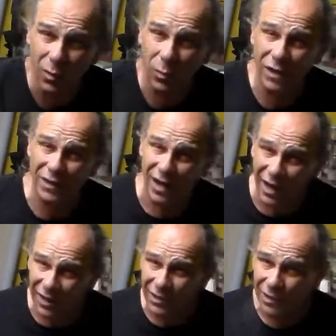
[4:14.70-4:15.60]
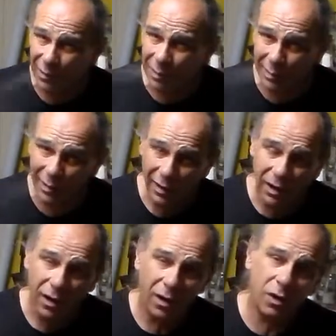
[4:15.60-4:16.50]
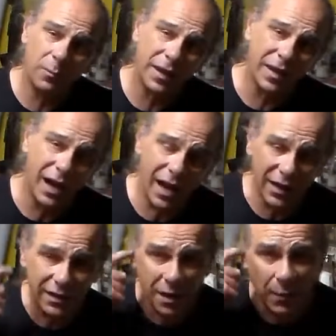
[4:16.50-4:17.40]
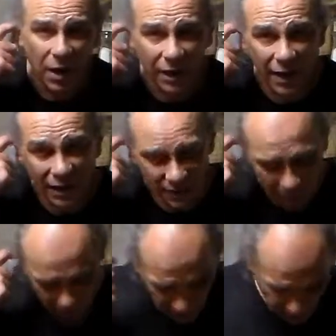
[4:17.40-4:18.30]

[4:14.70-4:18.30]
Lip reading: on one gun? Oh my God, come on guys.